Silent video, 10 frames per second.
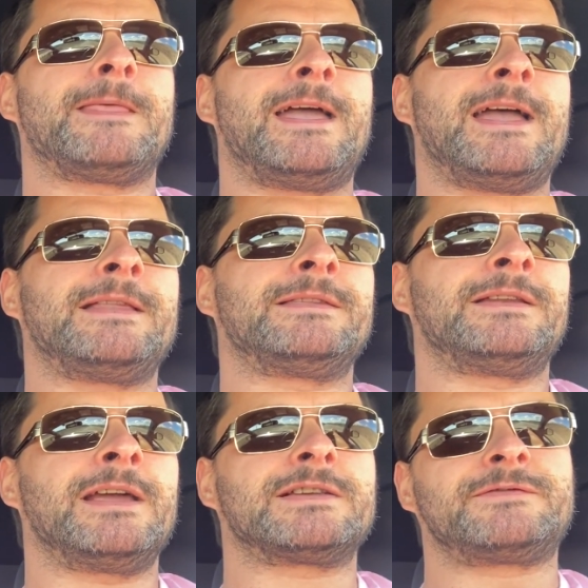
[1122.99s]
and
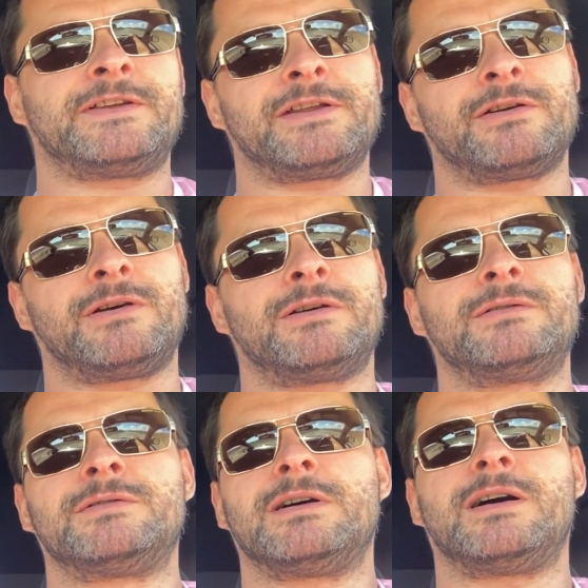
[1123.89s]
the next video
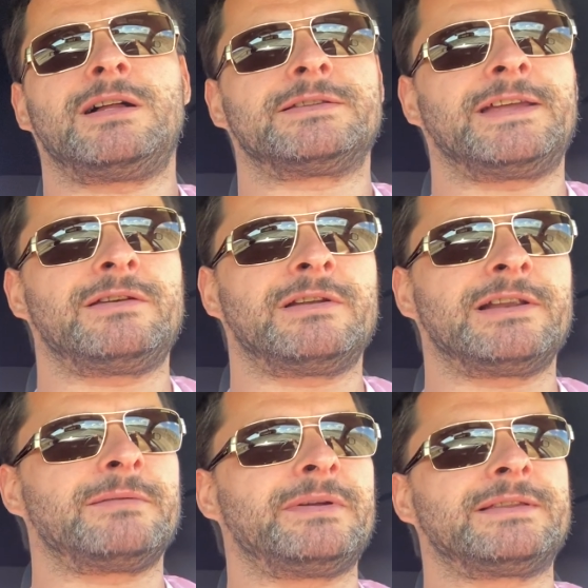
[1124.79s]
I'll tell you a
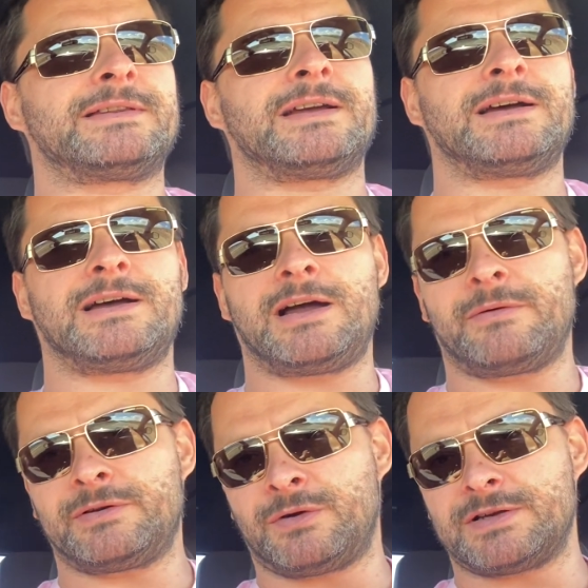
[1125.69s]
little bit uh,
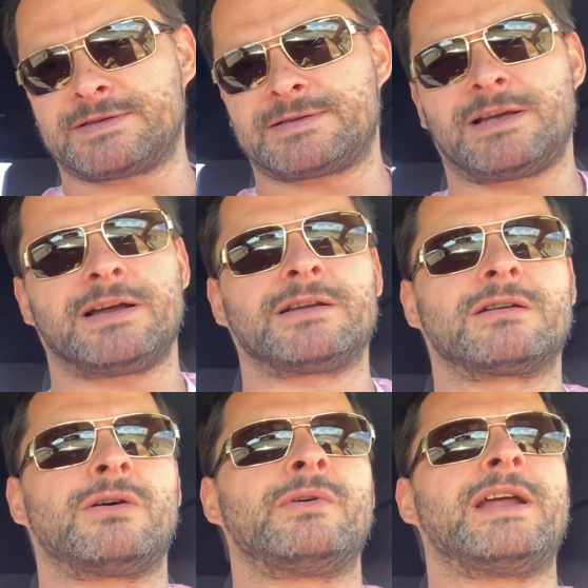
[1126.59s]
how it was uh,
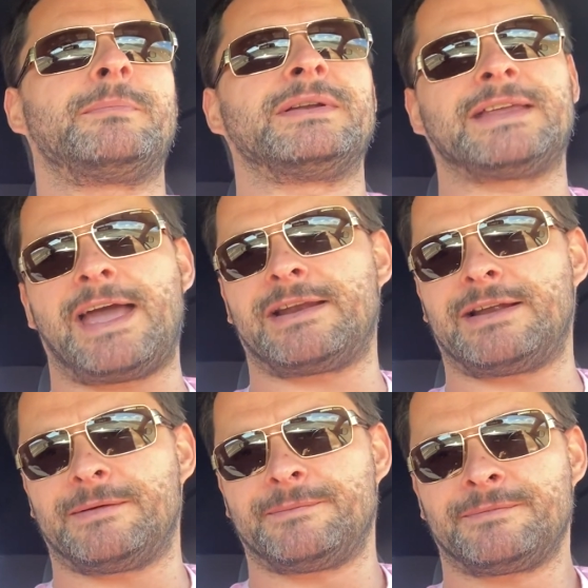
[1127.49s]
growing up in Canada.